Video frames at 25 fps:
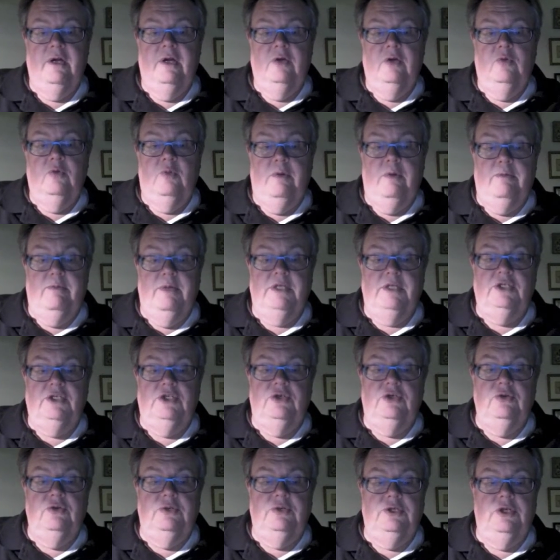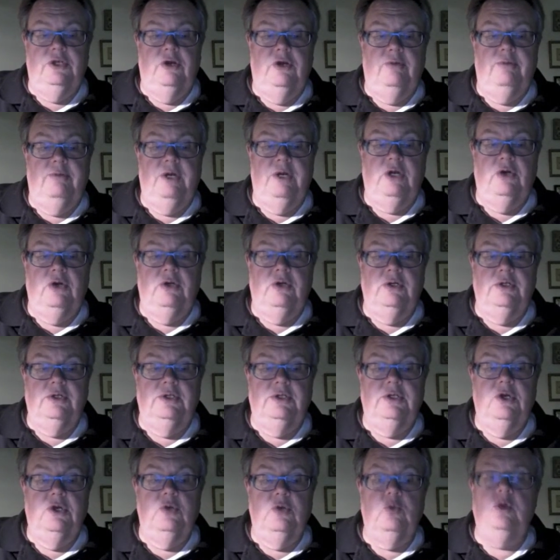we must do so
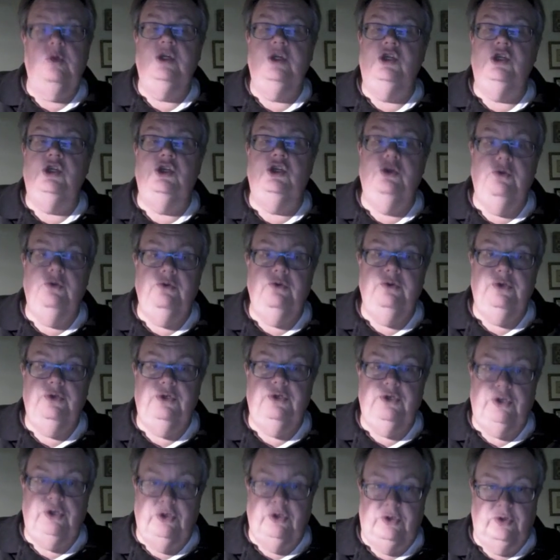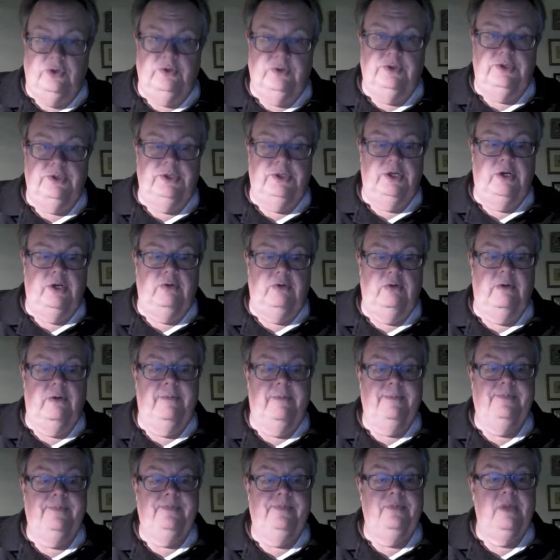because we choose to do so,
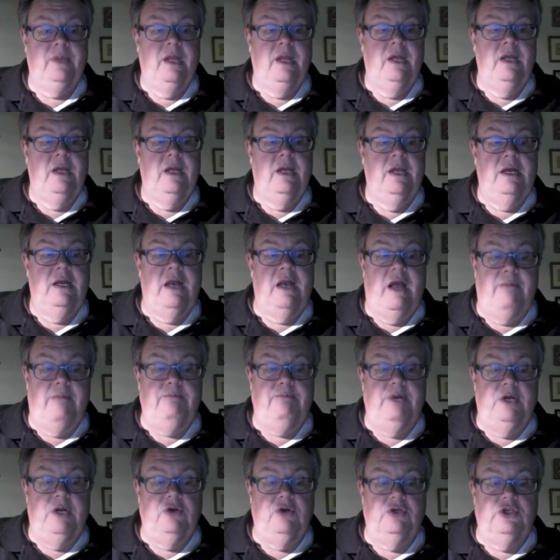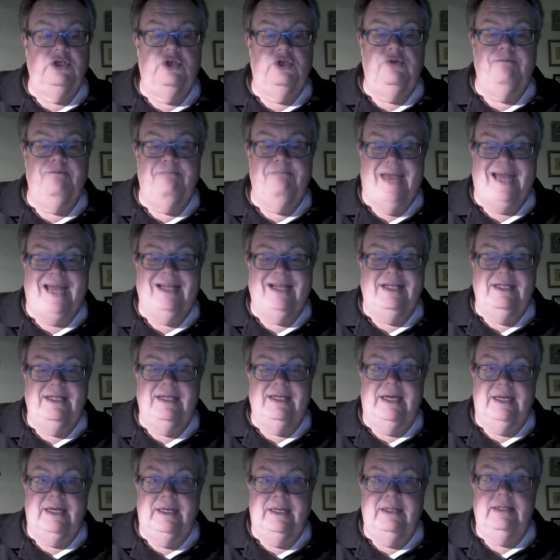not because you
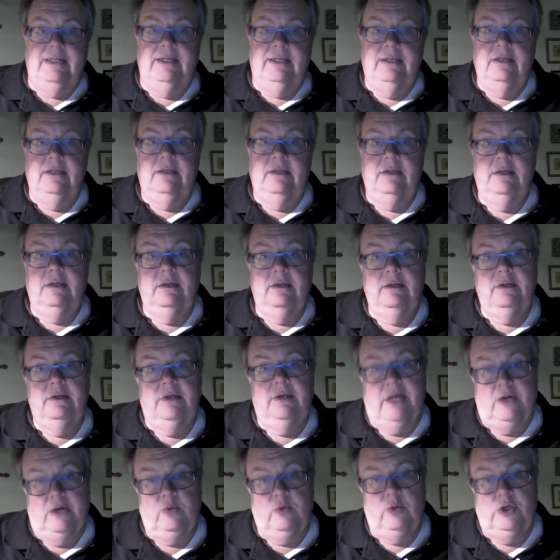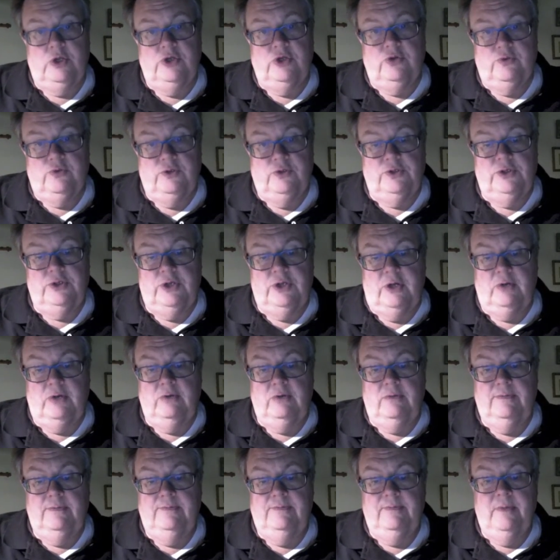mandate that we do
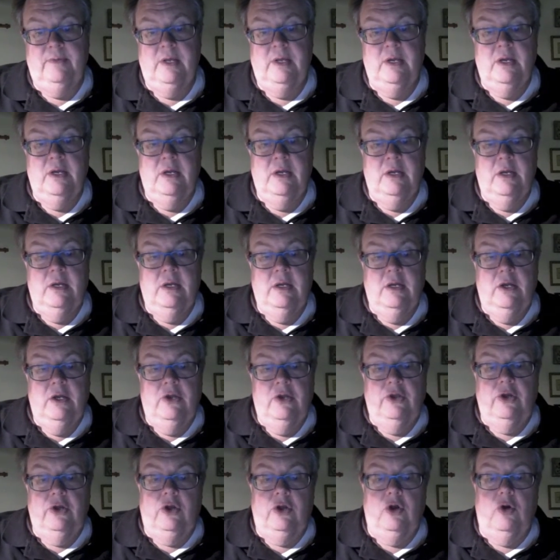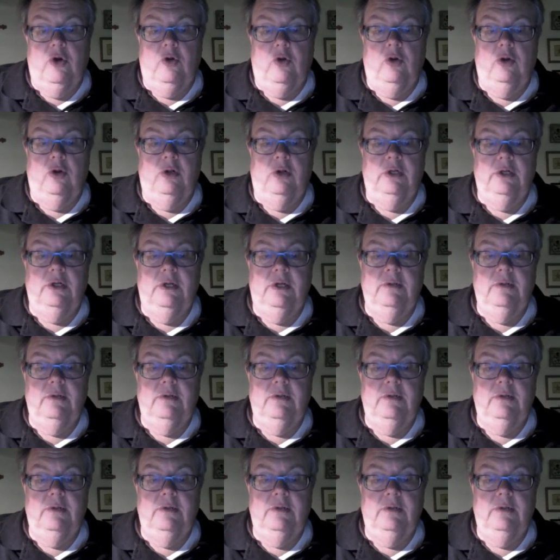so. The goal